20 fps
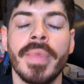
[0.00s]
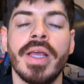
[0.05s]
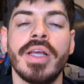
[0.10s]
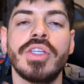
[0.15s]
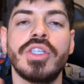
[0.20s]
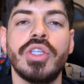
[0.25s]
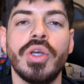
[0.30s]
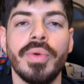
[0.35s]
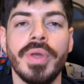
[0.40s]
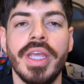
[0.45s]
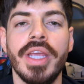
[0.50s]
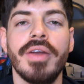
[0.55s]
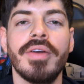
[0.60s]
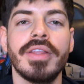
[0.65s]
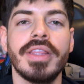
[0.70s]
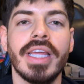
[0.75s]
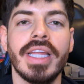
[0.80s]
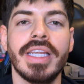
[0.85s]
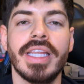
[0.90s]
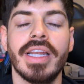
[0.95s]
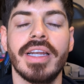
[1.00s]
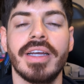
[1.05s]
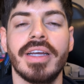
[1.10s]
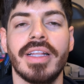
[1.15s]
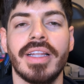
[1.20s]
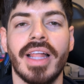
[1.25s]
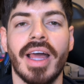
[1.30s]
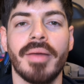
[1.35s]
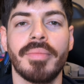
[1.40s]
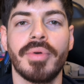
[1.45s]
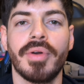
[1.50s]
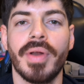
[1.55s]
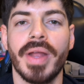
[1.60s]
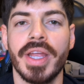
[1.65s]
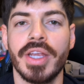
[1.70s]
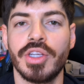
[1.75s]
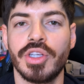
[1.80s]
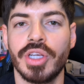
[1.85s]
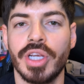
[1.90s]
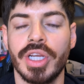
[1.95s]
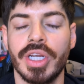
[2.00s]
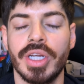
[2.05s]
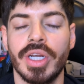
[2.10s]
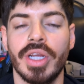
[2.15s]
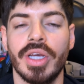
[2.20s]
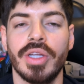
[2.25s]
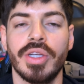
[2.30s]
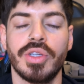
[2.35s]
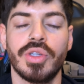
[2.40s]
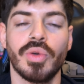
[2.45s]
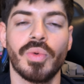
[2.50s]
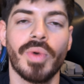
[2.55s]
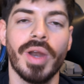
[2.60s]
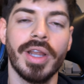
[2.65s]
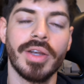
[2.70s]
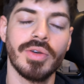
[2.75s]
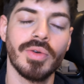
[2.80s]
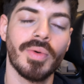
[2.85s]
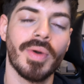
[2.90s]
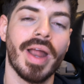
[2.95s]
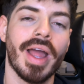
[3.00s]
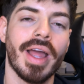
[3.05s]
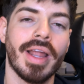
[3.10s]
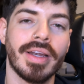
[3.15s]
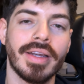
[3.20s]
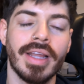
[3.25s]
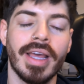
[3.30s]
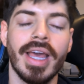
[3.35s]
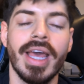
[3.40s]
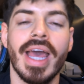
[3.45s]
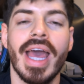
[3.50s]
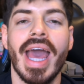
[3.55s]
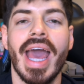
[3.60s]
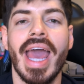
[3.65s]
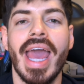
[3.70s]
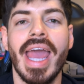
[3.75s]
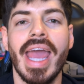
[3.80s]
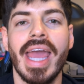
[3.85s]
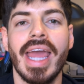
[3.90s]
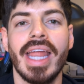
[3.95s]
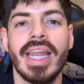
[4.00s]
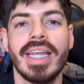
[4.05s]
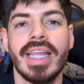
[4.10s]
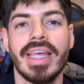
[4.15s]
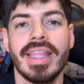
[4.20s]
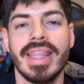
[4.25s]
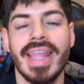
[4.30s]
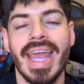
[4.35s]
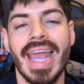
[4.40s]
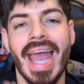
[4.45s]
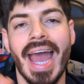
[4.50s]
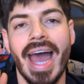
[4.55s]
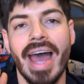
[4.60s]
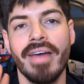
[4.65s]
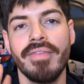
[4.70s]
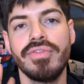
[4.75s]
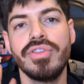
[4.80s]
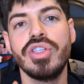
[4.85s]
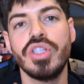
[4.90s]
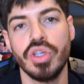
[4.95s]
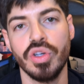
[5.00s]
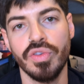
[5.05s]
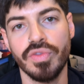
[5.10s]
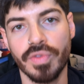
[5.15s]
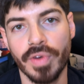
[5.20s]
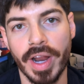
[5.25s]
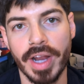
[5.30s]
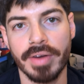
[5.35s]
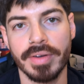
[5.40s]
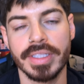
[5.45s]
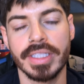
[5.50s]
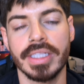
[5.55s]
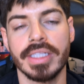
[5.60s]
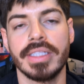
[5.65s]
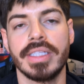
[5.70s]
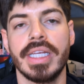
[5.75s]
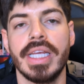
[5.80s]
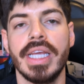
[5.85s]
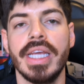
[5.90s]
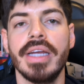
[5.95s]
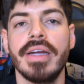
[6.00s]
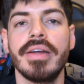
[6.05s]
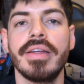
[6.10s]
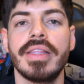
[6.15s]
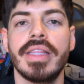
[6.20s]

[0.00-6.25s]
So here they did a collaboration, Duran Duran, and they have two fragrances here.